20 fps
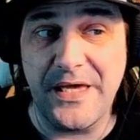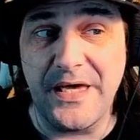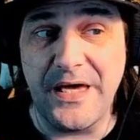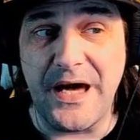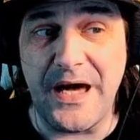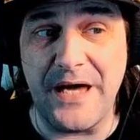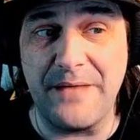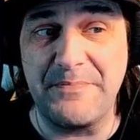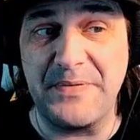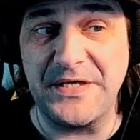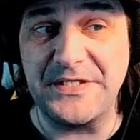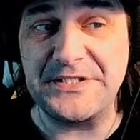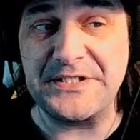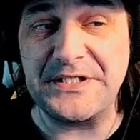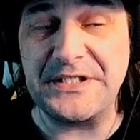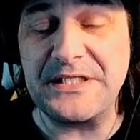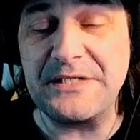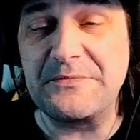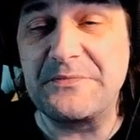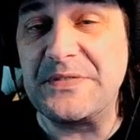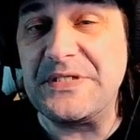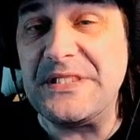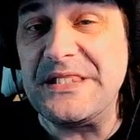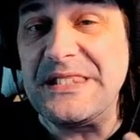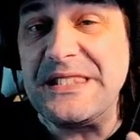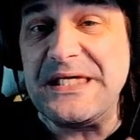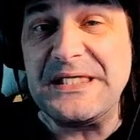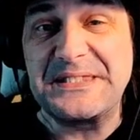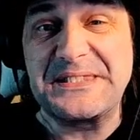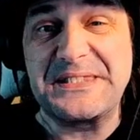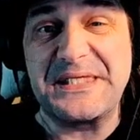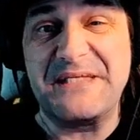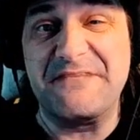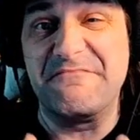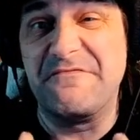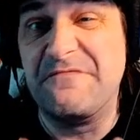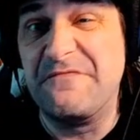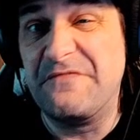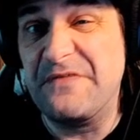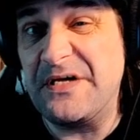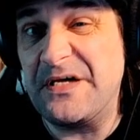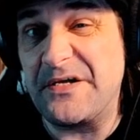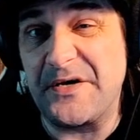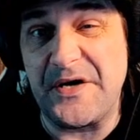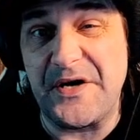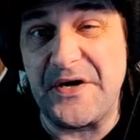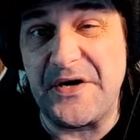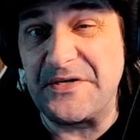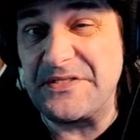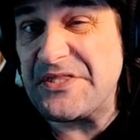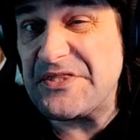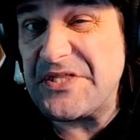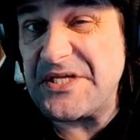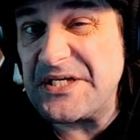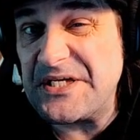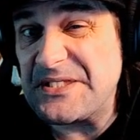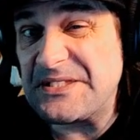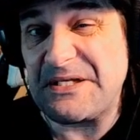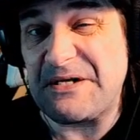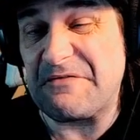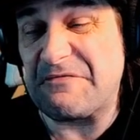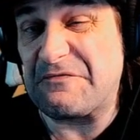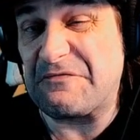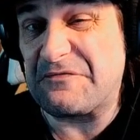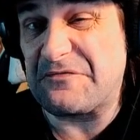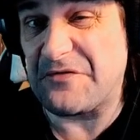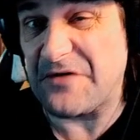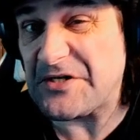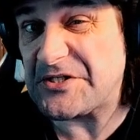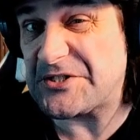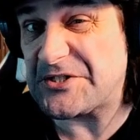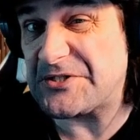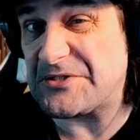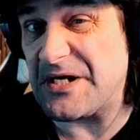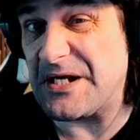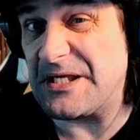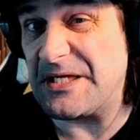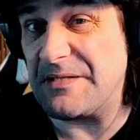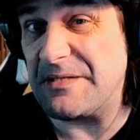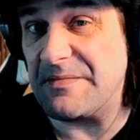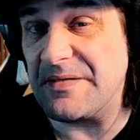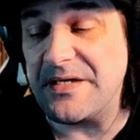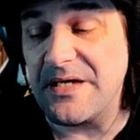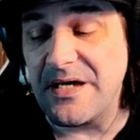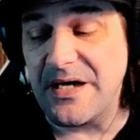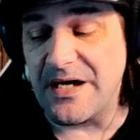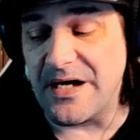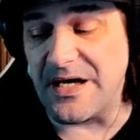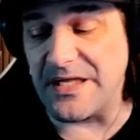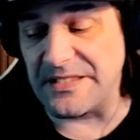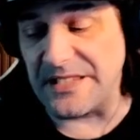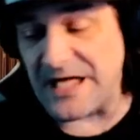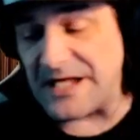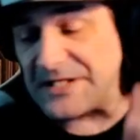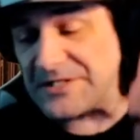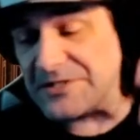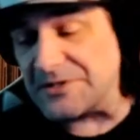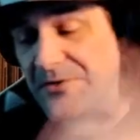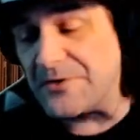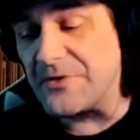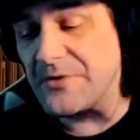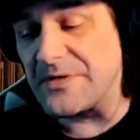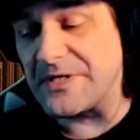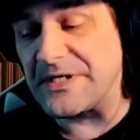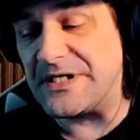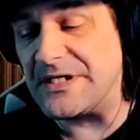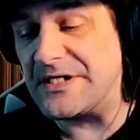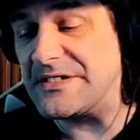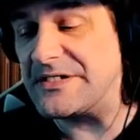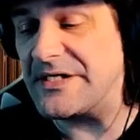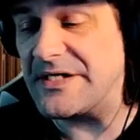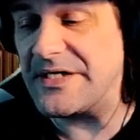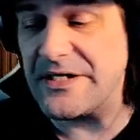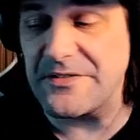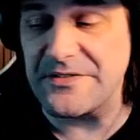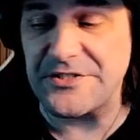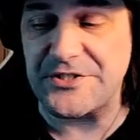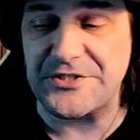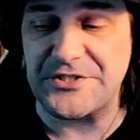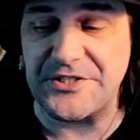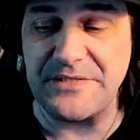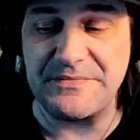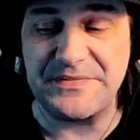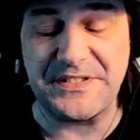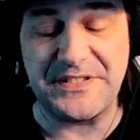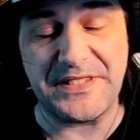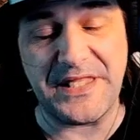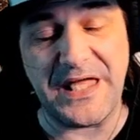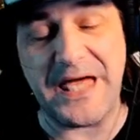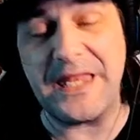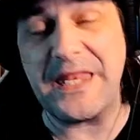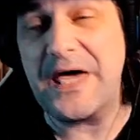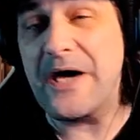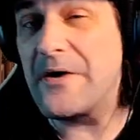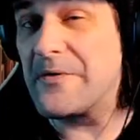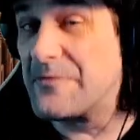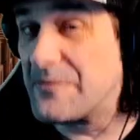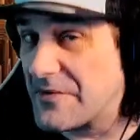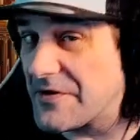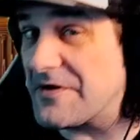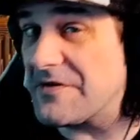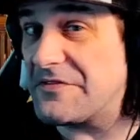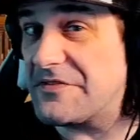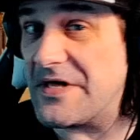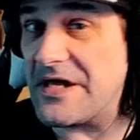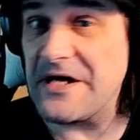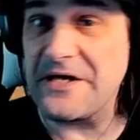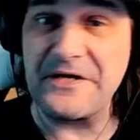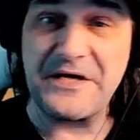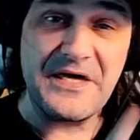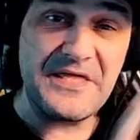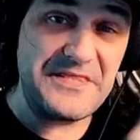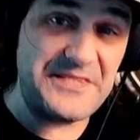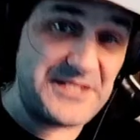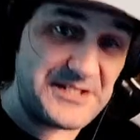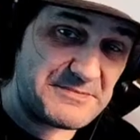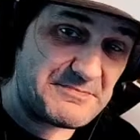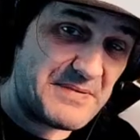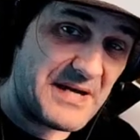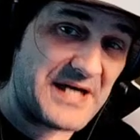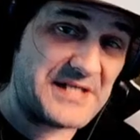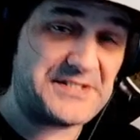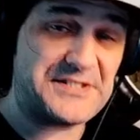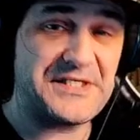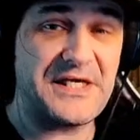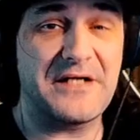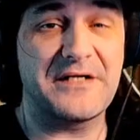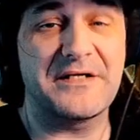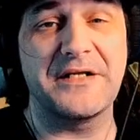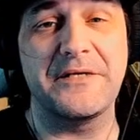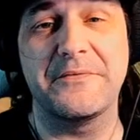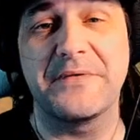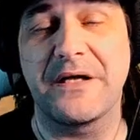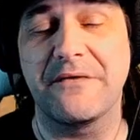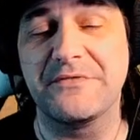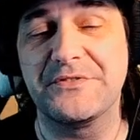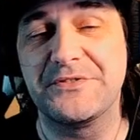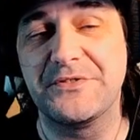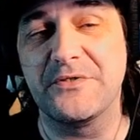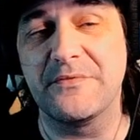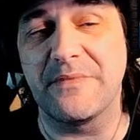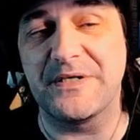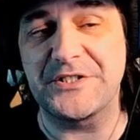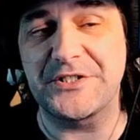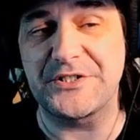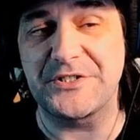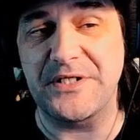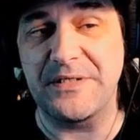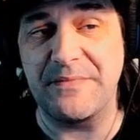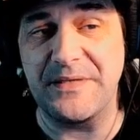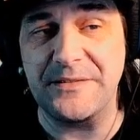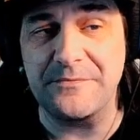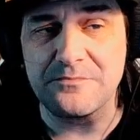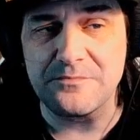I basically release and vent all the things that are frustrating me. A lot of you who are here in the stream tonight were there this past Saturday when I was doing my streaming.